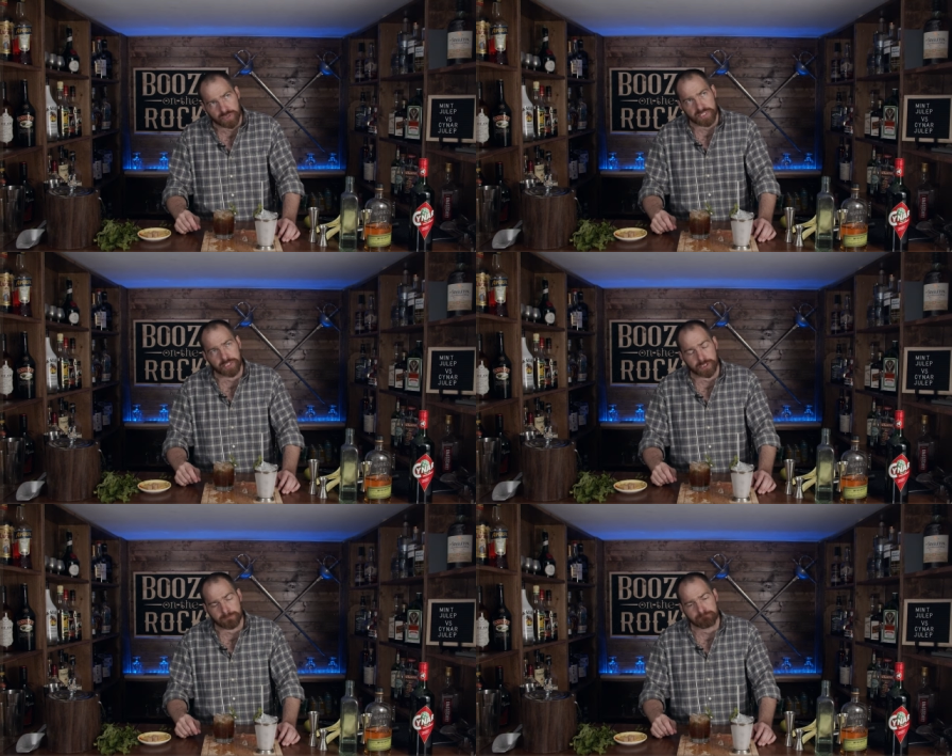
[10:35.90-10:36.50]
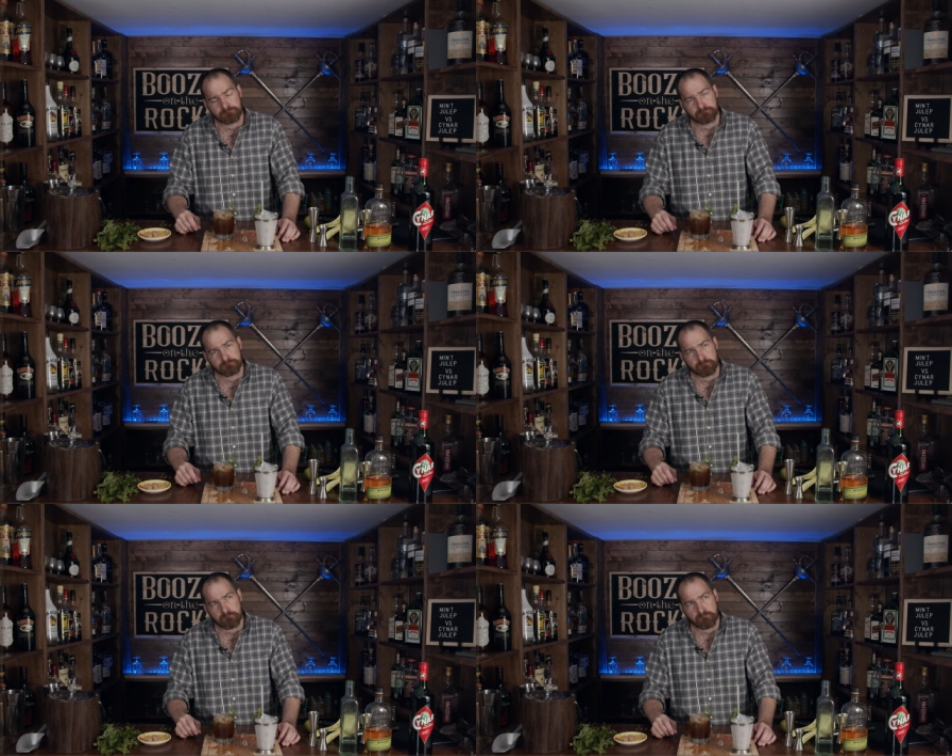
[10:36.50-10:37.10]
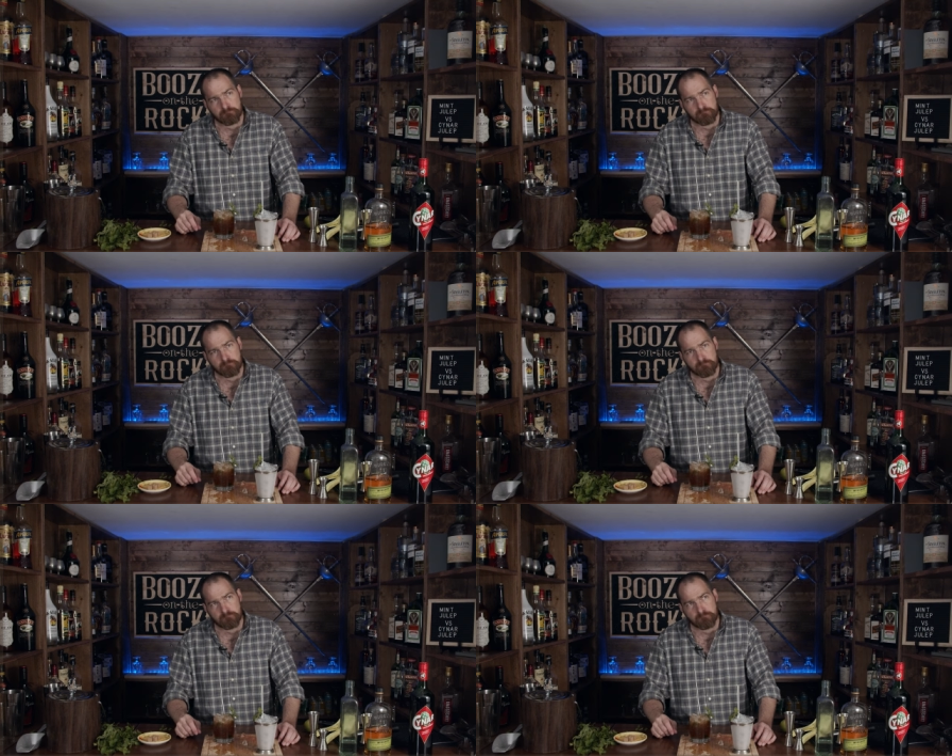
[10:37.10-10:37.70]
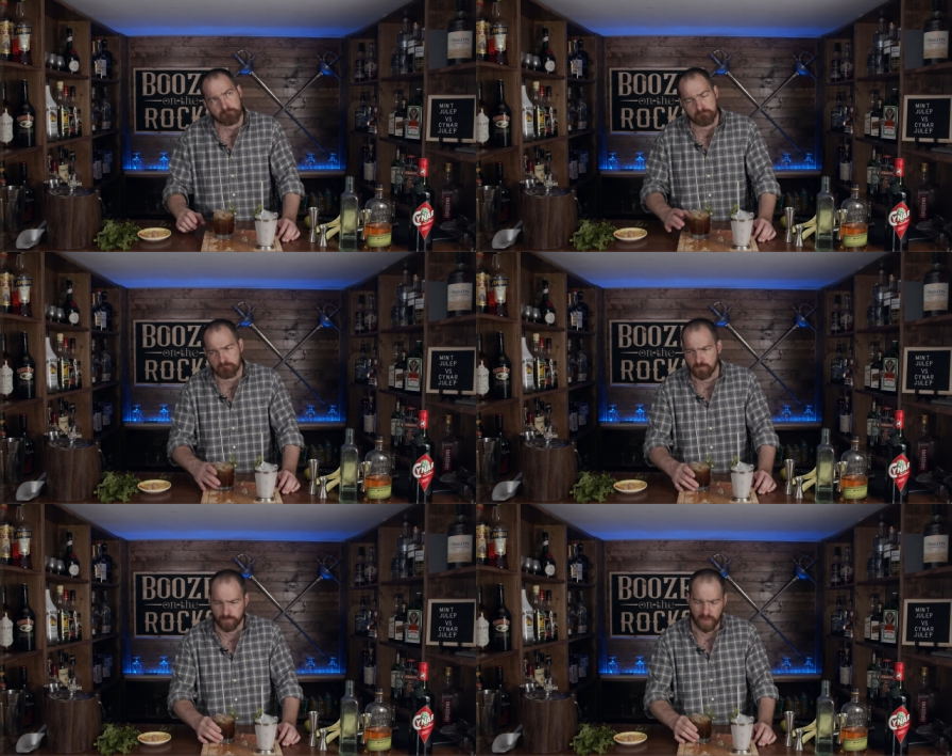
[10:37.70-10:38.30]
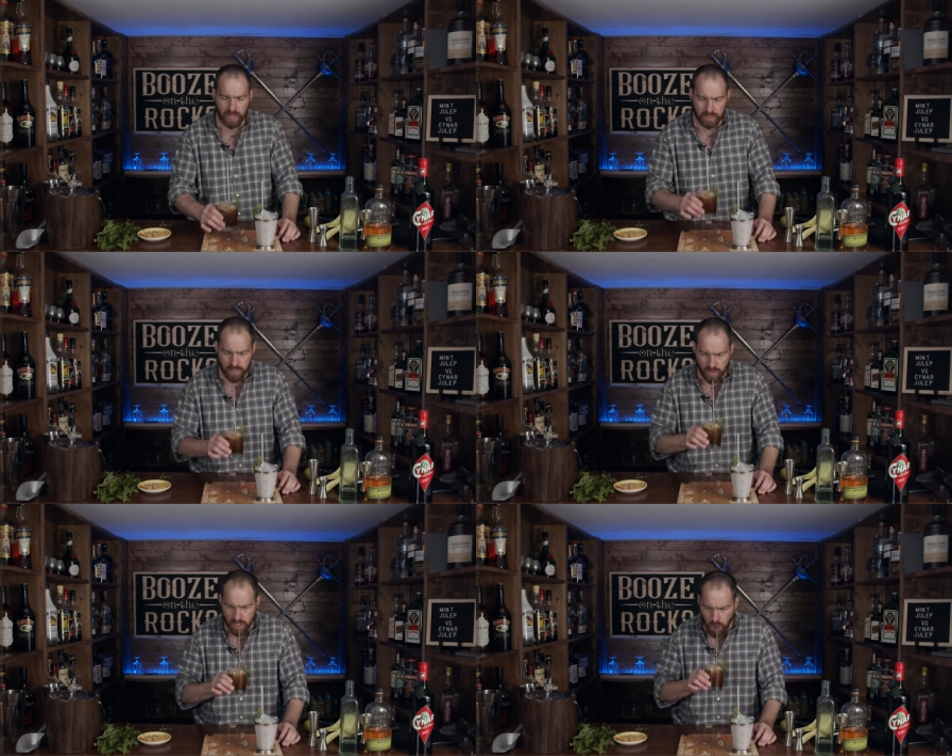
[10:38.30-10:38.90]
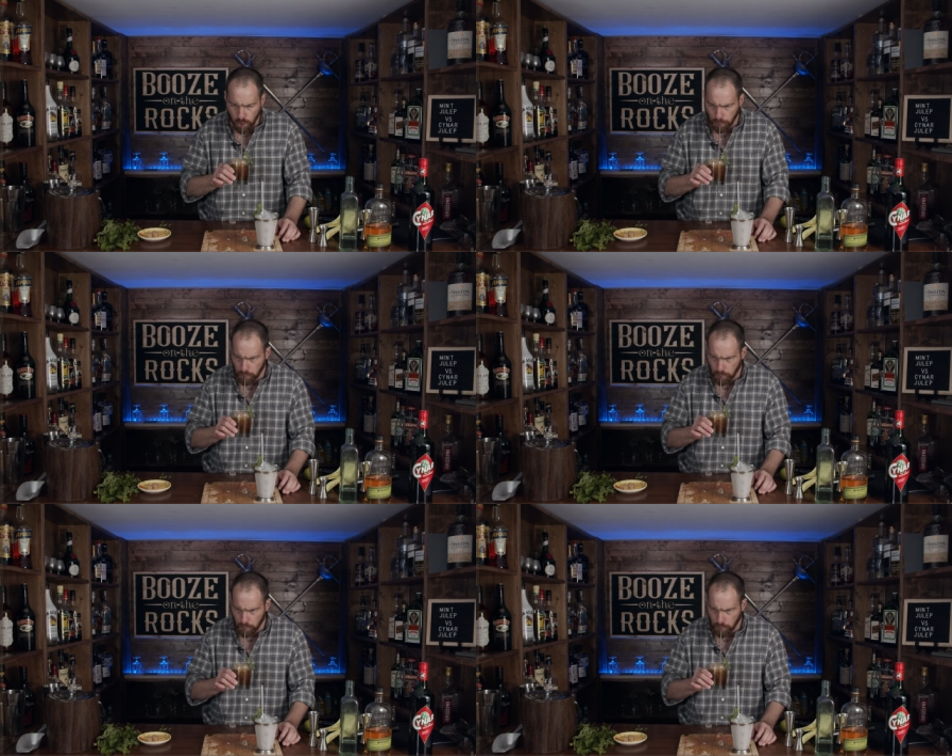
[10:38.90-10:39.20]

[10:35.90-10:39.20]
really good. Mm. Yeah, you know what?